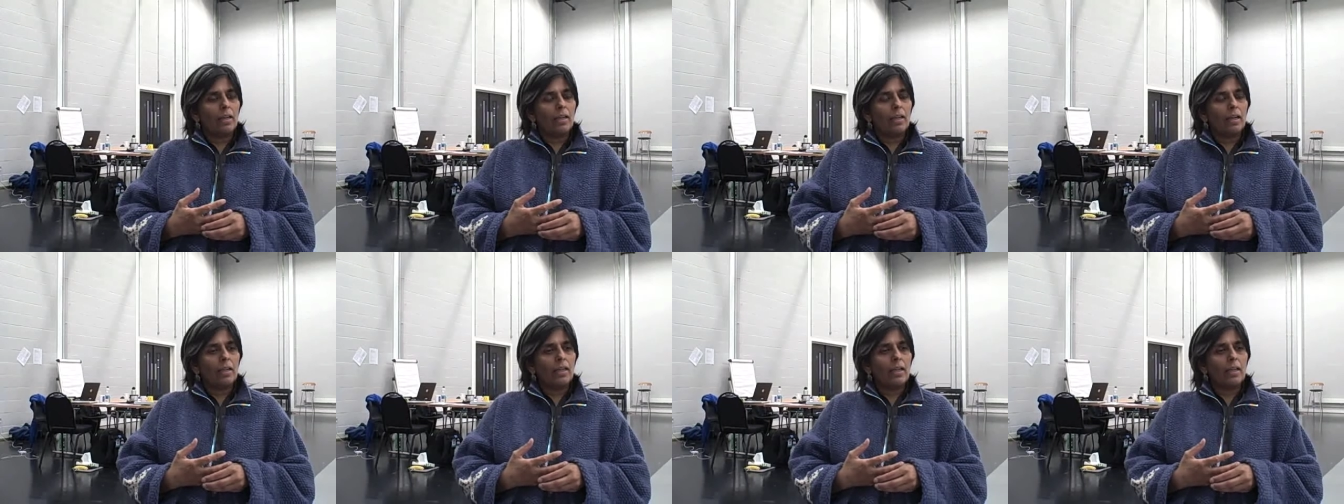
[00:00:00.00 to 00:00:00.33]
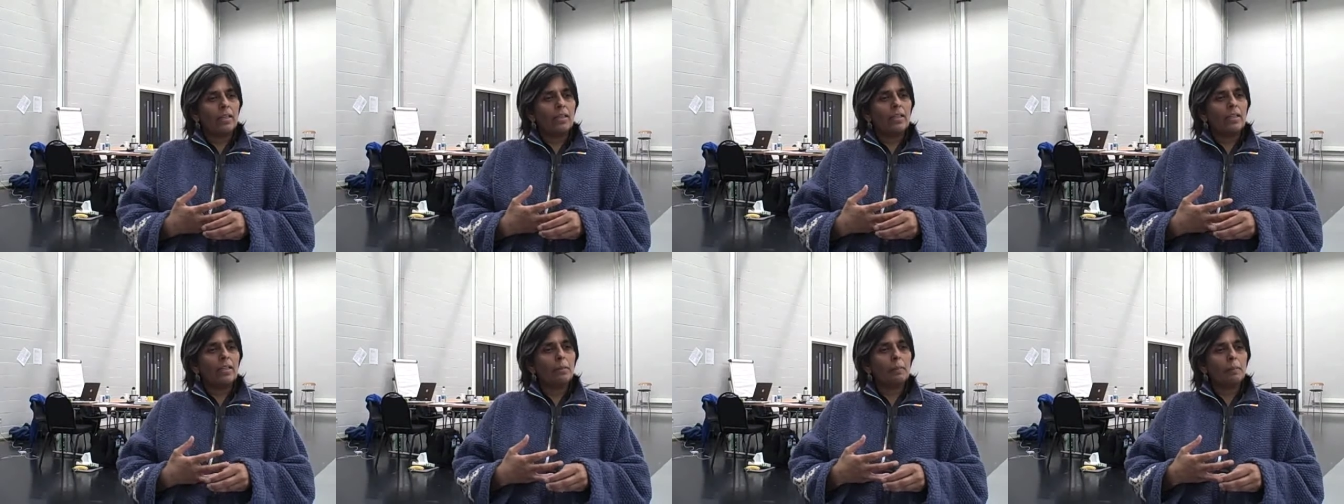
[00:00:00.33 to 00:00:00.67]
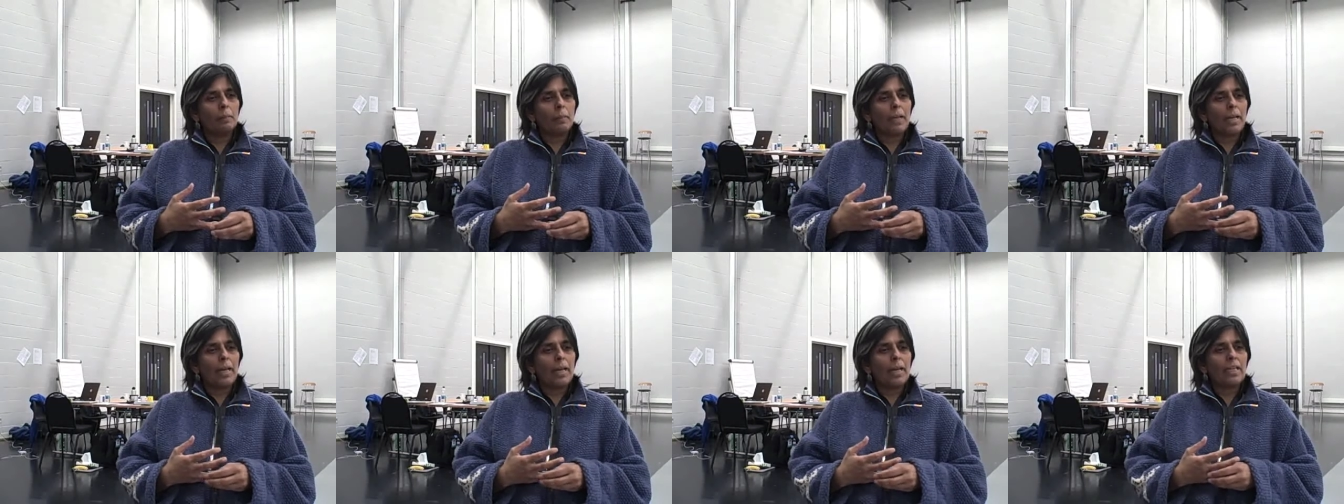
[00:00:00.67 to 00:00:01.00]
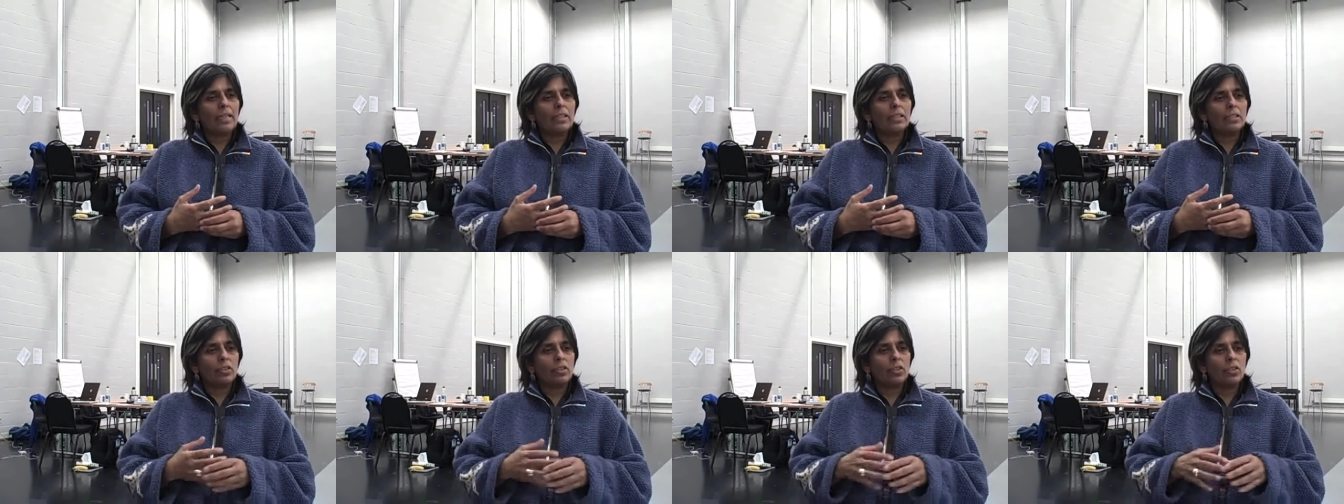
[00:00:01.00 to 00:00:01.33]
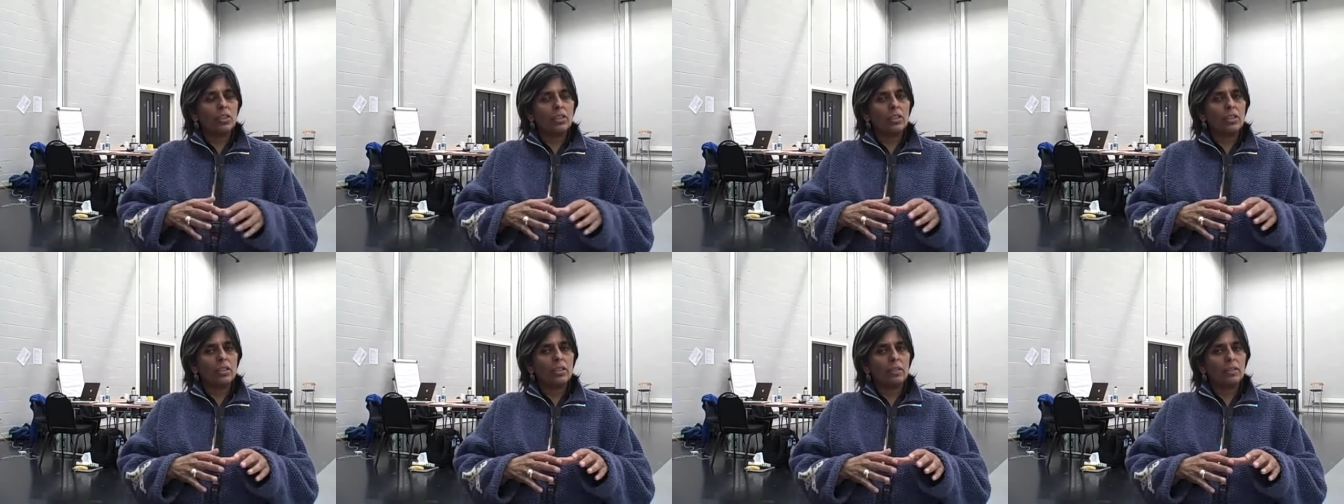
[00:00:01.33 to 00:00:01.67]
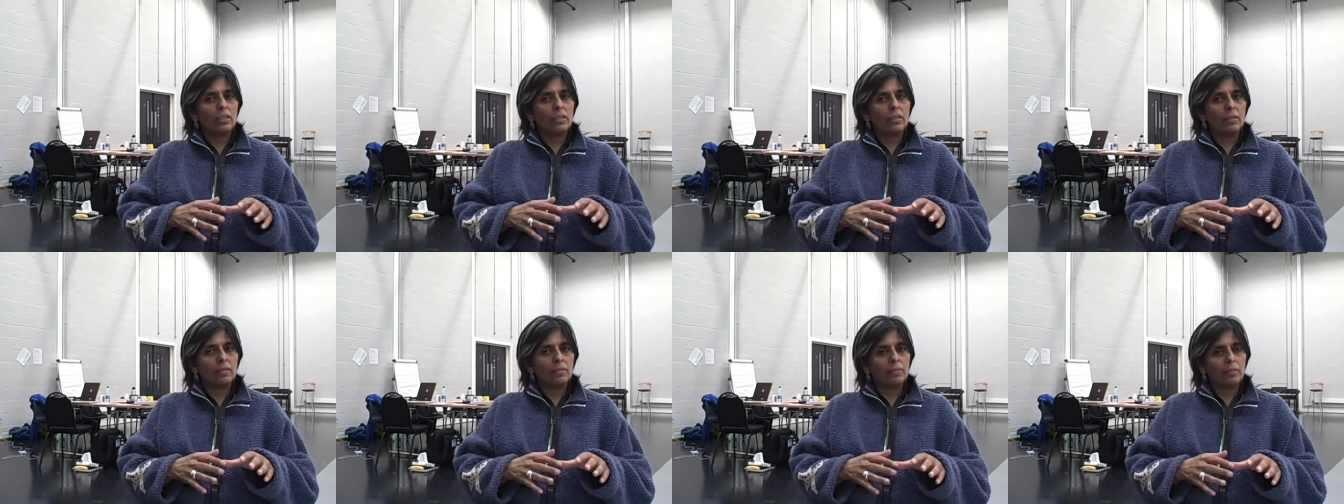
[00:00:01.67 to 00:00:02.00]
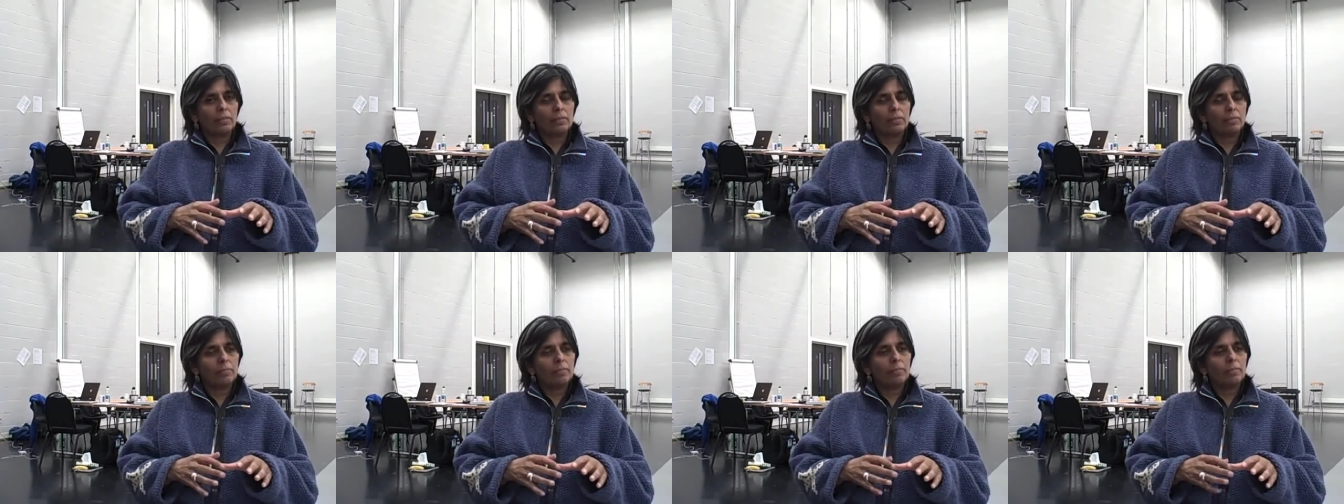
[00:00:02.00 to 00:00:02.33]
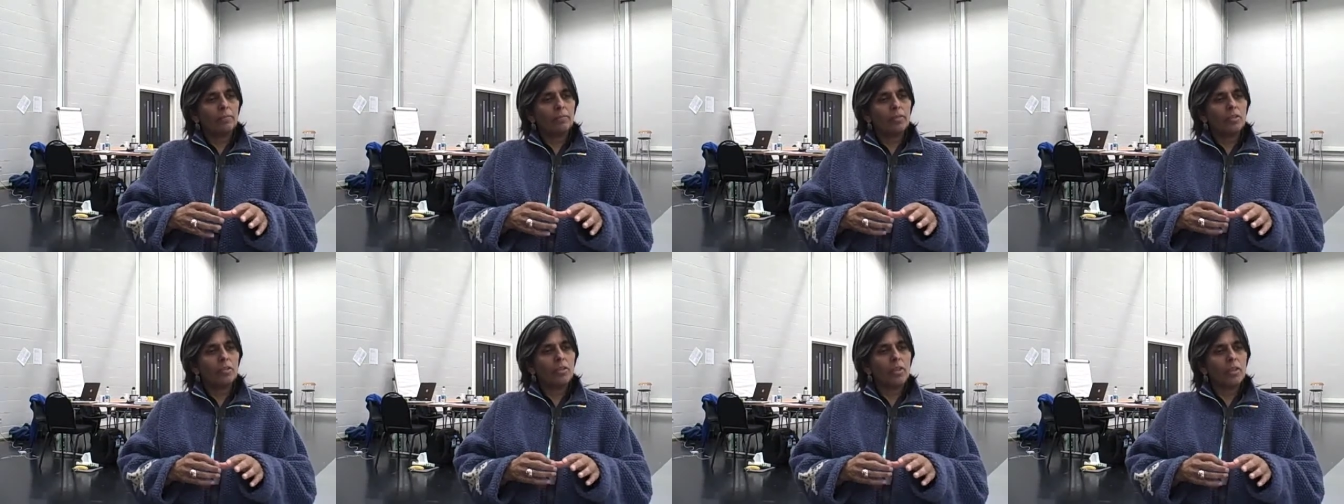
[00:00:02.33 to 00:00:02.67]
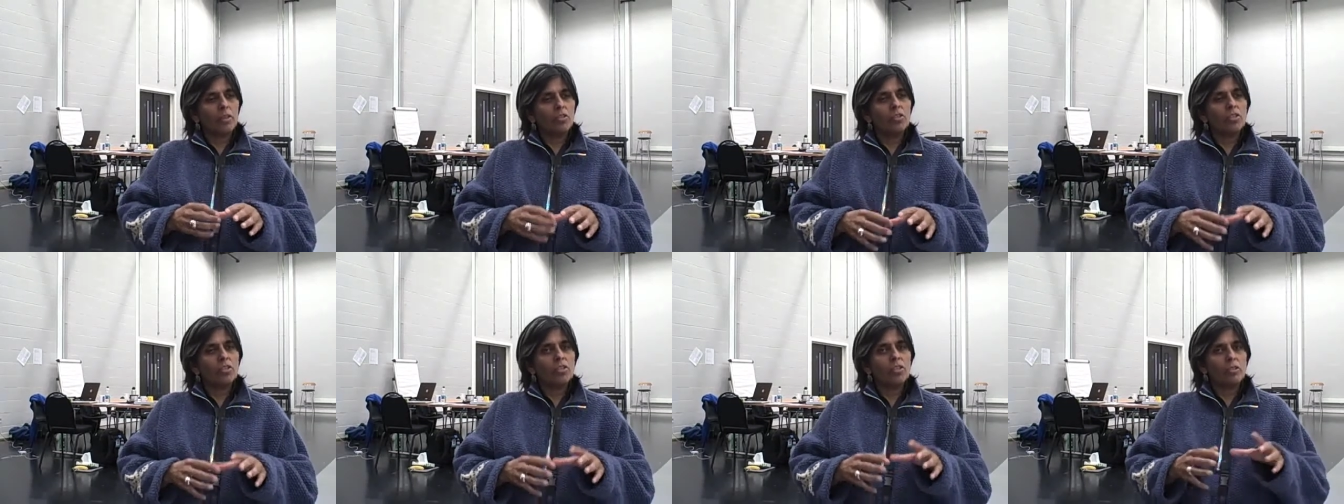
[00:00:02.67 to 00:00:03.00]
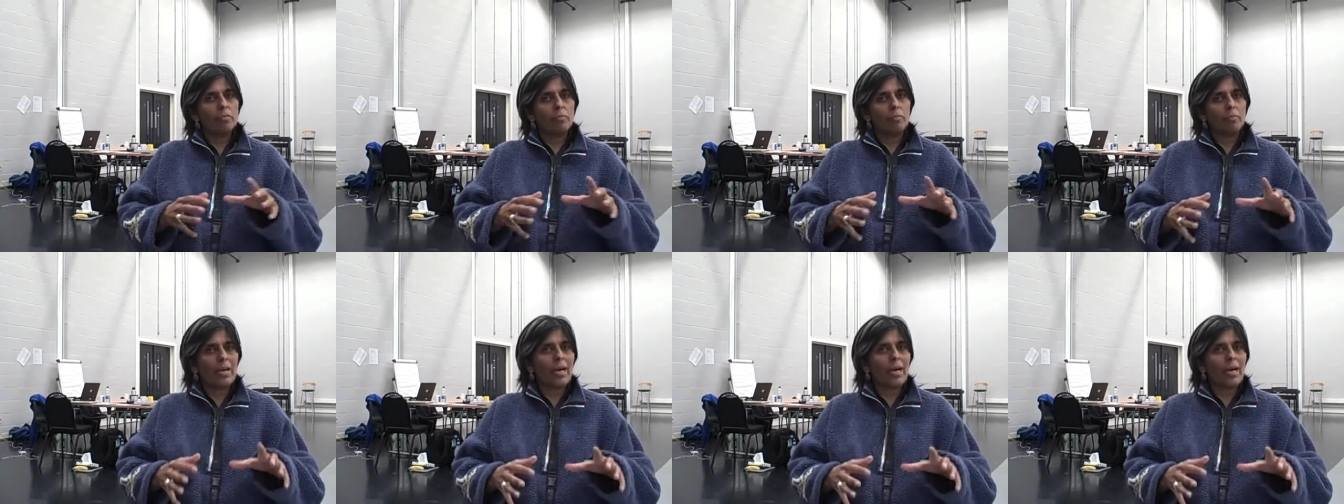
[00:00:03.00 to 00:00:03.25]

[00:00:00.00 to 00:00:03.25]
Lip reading: And I think the play touches in the notions of